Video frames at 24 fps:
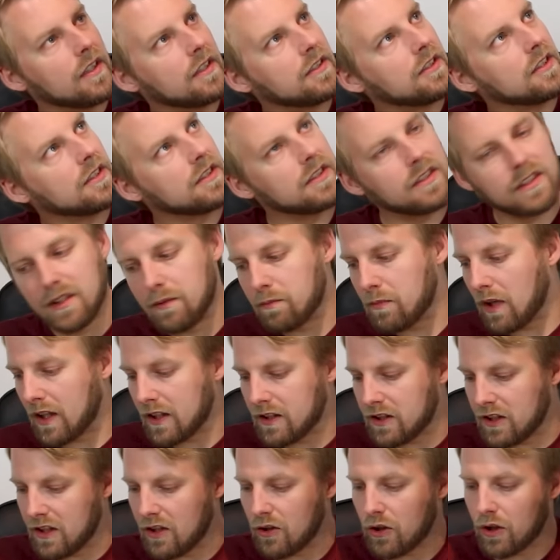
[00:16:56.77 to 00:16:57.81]
that just seemed
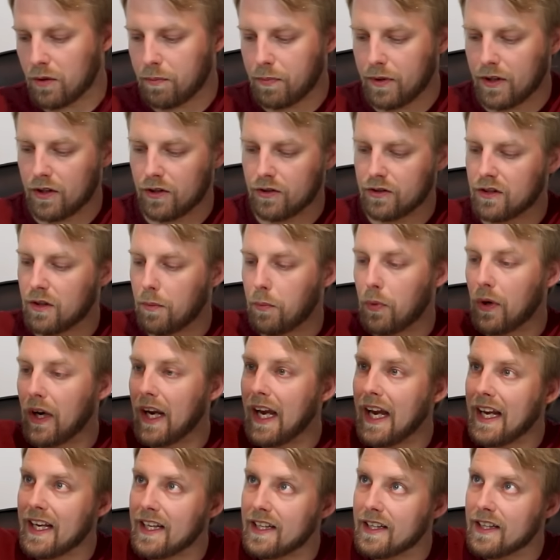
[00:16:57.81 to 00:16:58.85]
like generic beers. Number
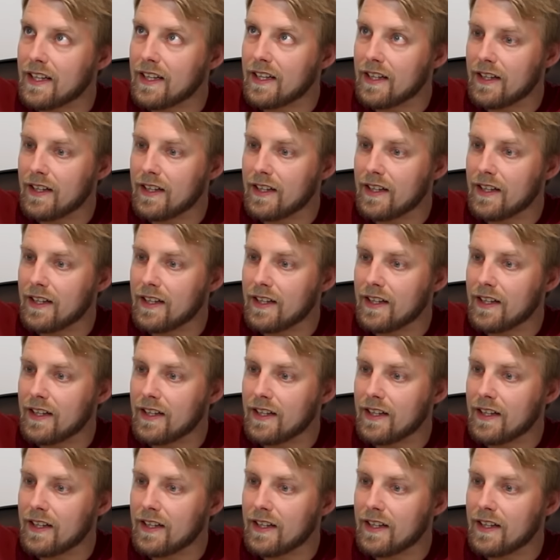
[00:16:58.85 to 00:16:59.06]
8.